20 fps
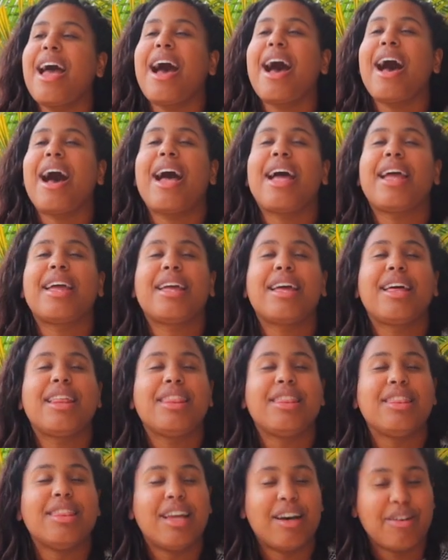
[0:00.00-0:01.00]
I
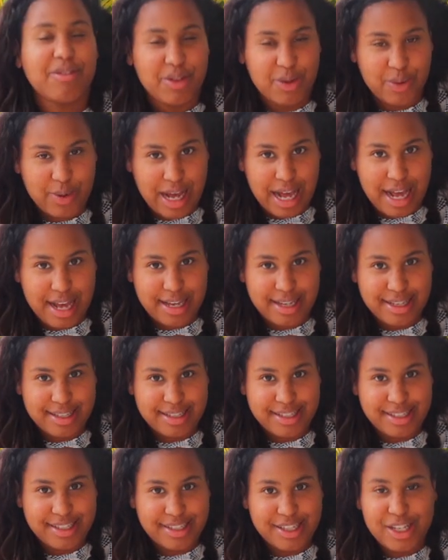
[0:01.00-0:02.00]
love you
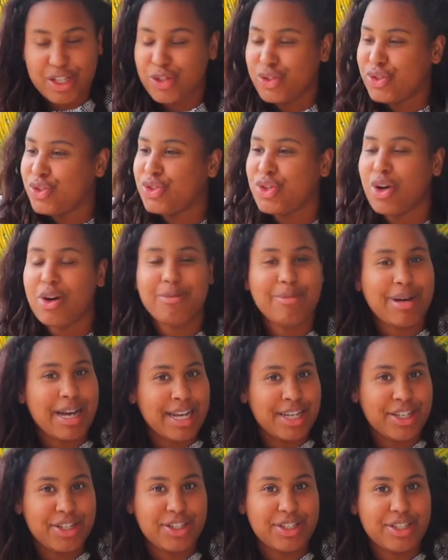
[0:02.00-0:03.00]
guys so
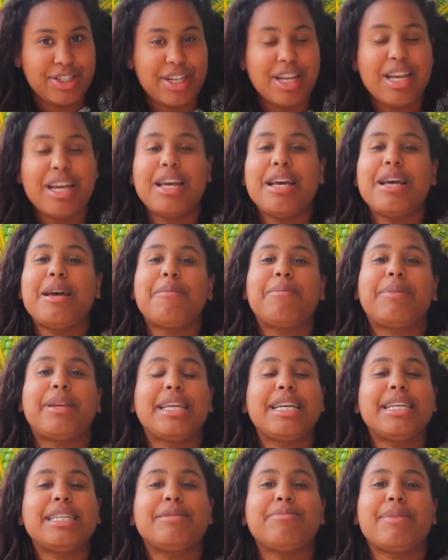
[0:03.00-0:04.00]
much.
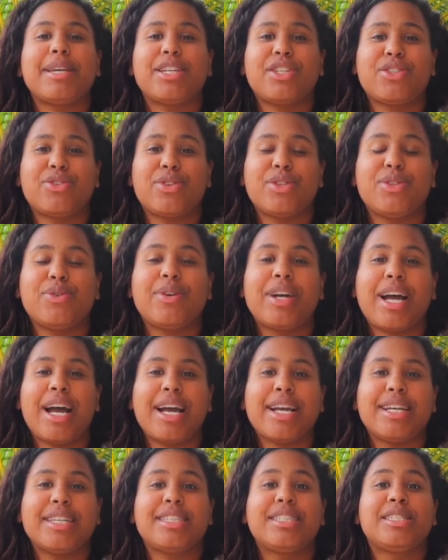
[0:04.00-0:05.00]
Please make sure you
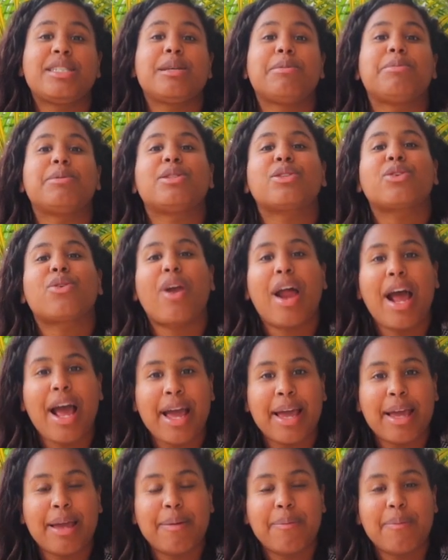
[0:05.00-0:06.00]
guys
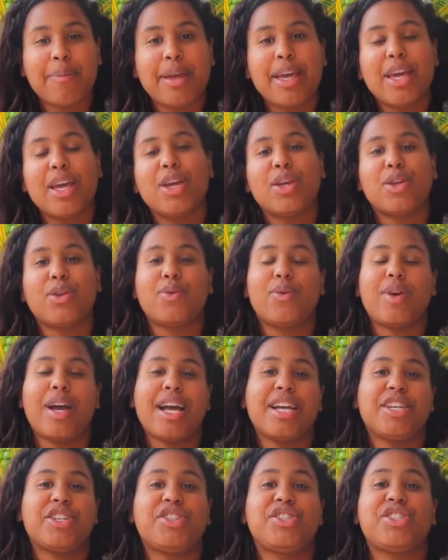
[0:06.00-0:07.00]
subscribe. You
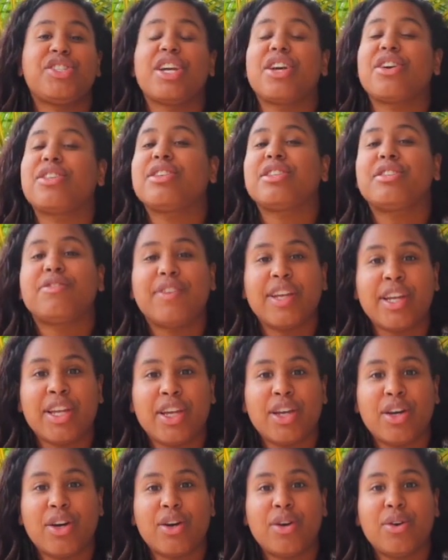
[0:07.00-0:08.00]
guys share this
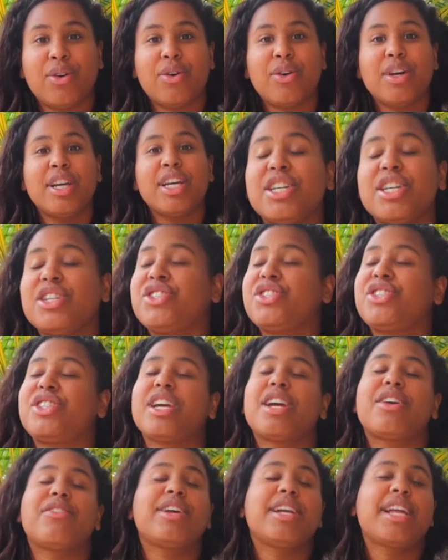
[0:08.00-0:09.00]
video.
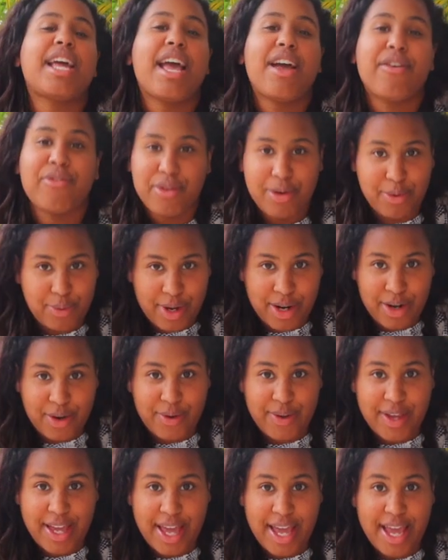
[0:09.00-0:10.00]
Share it everywhere,
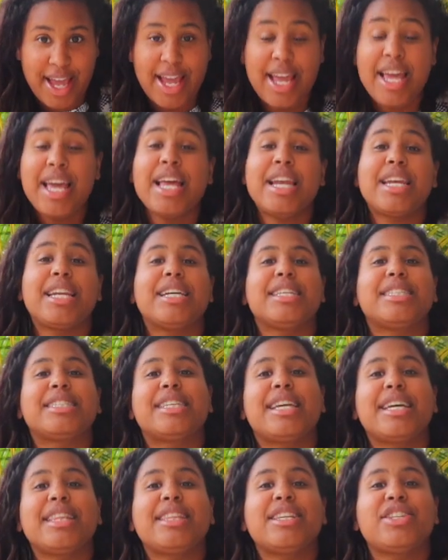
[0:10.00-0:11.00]
okay? Let's
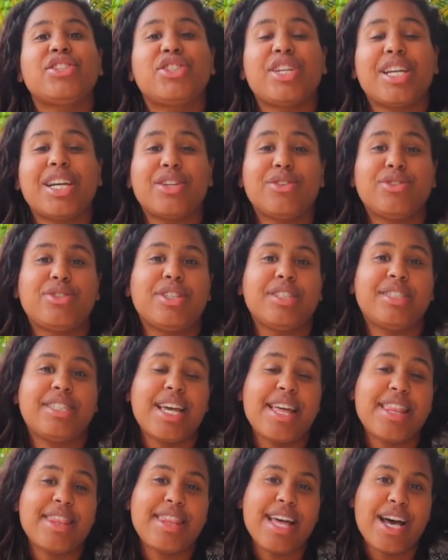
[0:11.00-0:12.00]
get this channel to
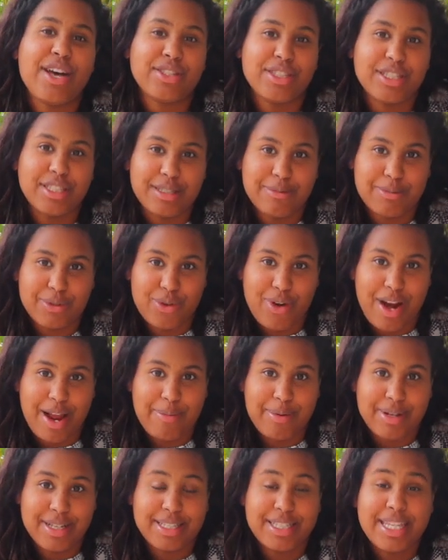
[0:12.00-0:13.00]
10,000
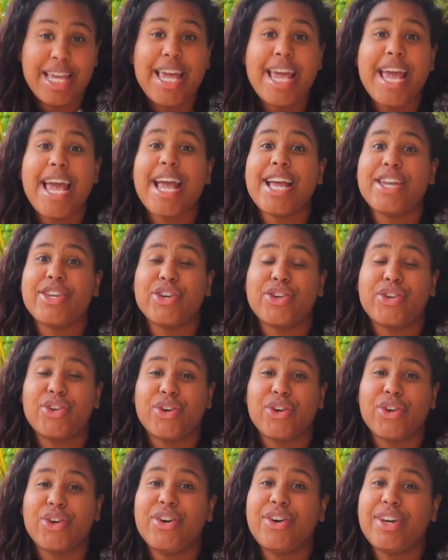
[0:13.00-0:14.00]
subscribers. And your
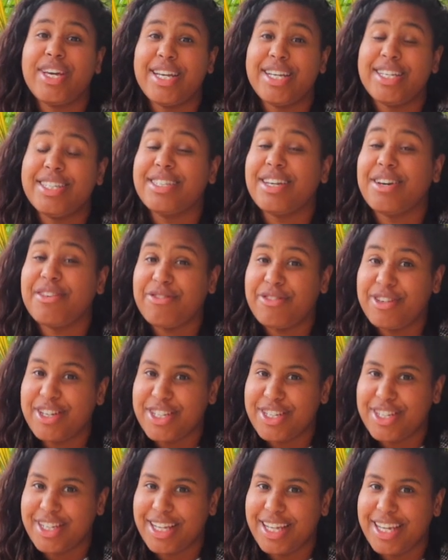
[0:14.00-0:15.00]
girl is
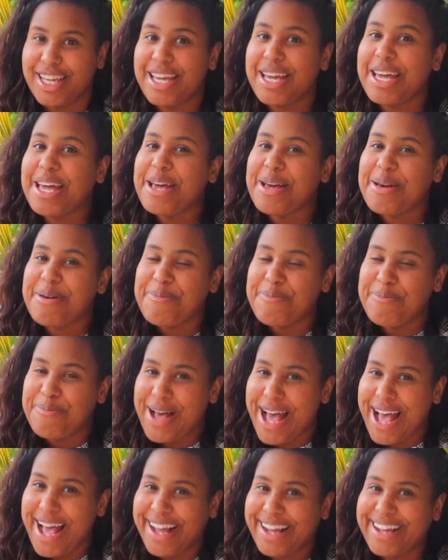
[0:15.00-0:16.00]
officially
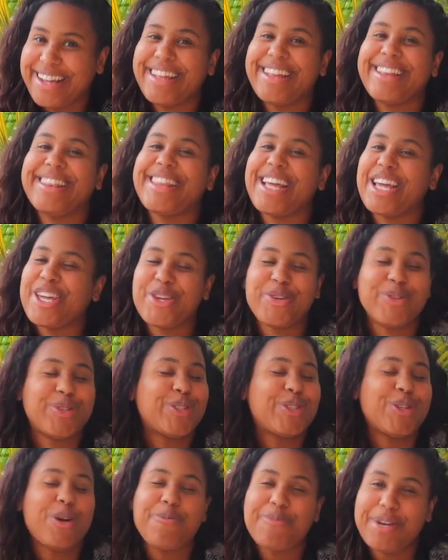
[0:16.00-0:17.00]
back. Thank you
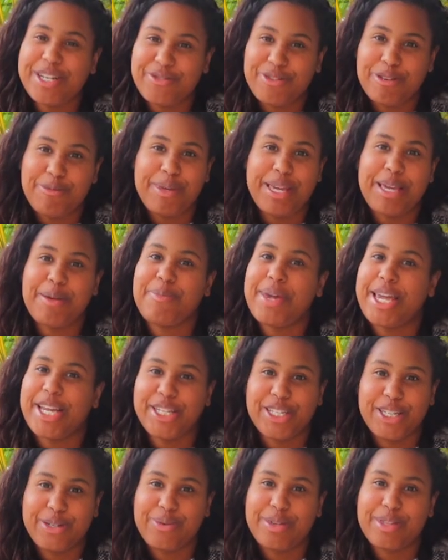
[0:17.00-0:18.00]
so much for being
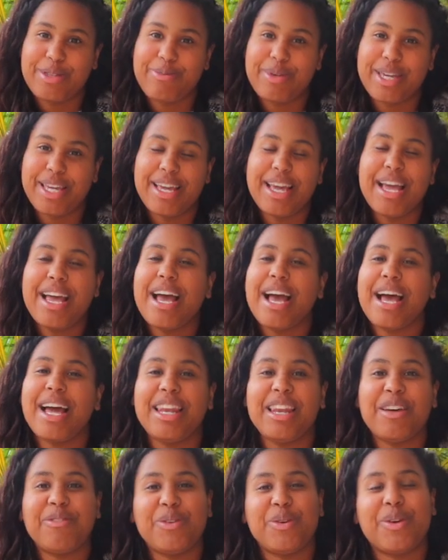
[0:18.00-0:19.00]
patient with me. I
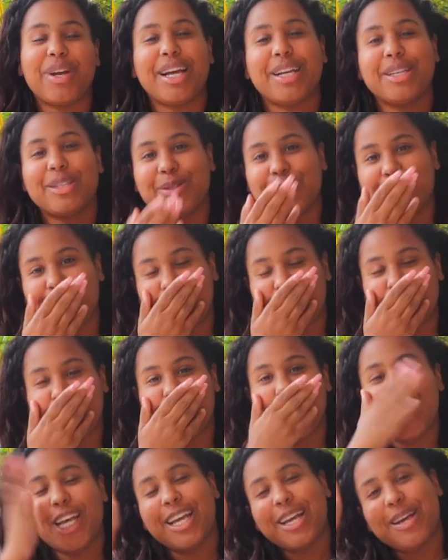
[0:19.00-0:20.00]
love you guys.
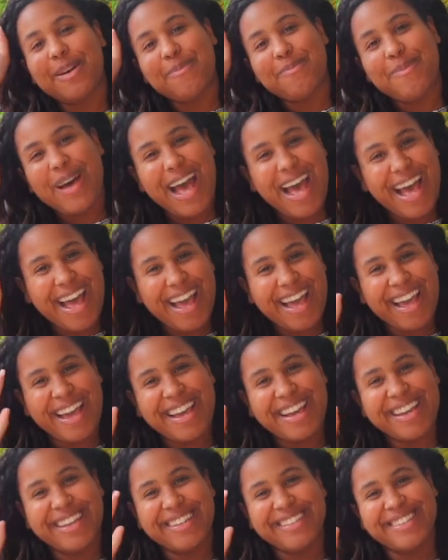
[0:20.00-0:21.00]
Bye.